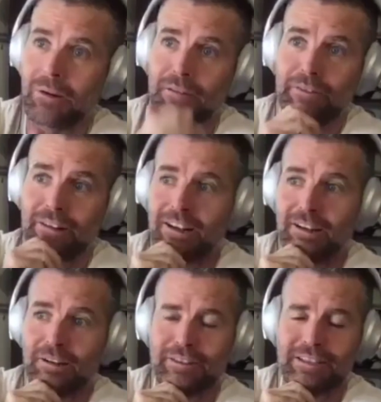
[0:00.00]
and I
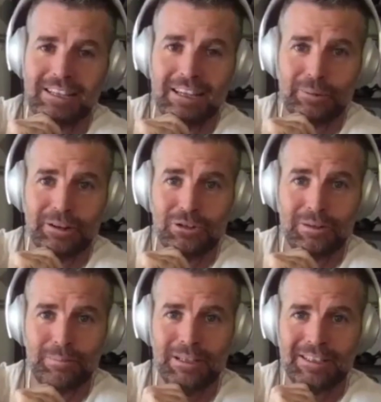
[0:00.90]
often say what a
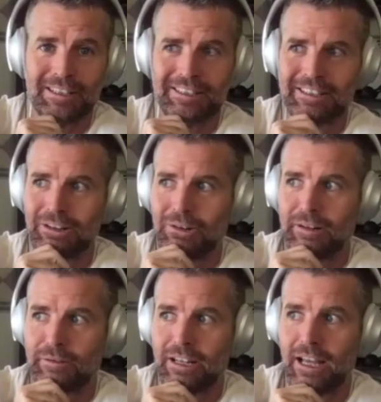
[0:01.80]
trip this is, and
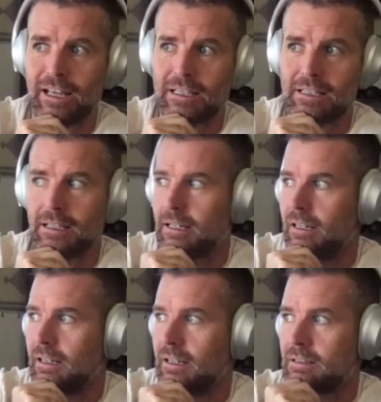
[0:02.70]
every day it's
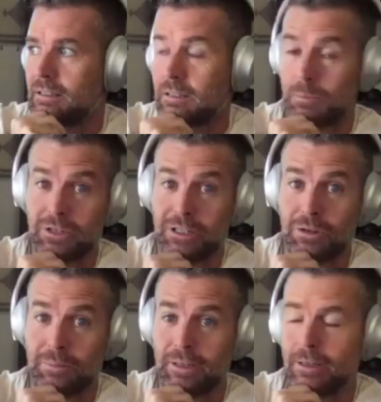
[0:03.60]
pretty
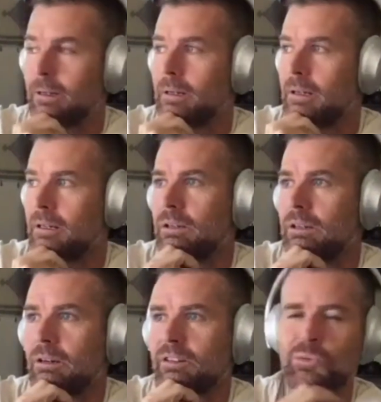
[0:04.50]
trippy.
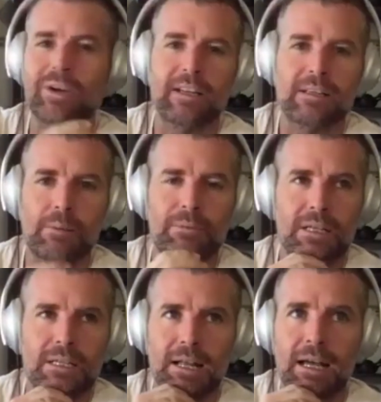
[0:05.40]
I was reading something
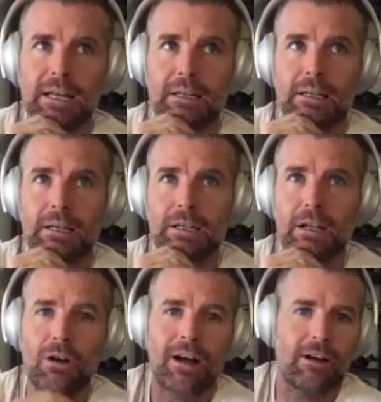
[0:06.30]
today, and
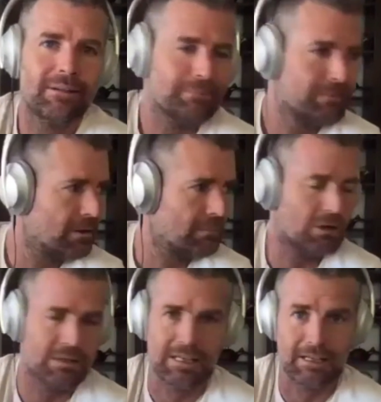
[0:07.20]
I'm not
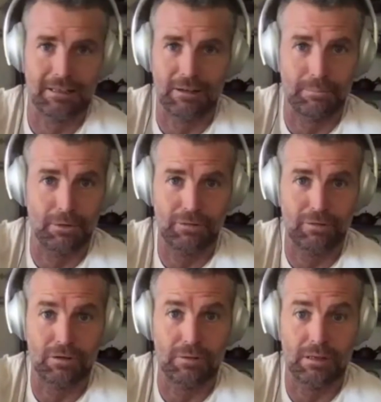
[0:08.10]
saying that I'm
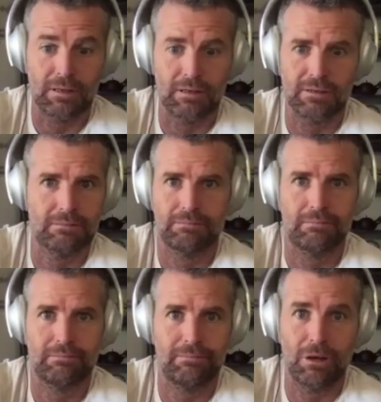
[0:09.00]
perfect or anything, because
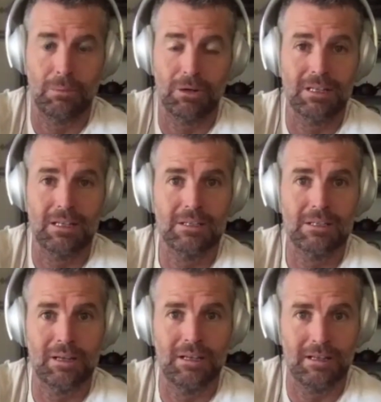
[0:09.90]
nobody is.
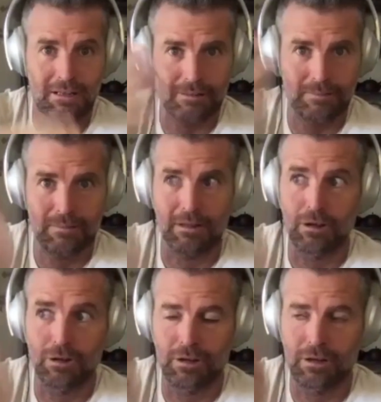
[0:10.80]
We're here to
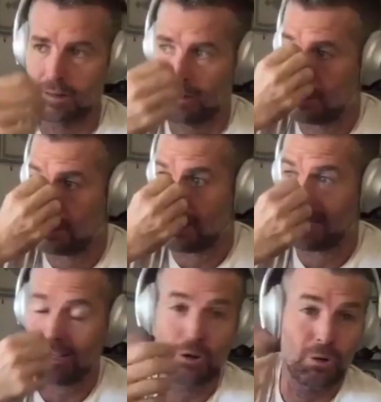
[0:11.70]
learn, and I
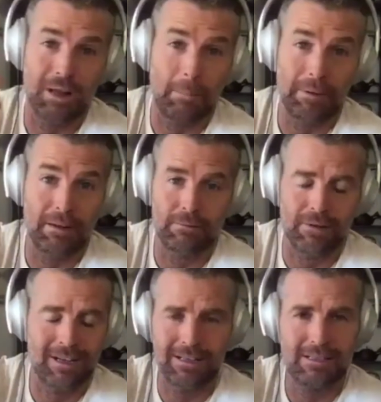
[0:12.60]
get caught up in it,
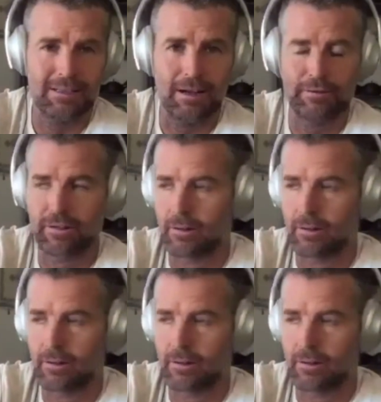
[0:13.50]
reading stuff. And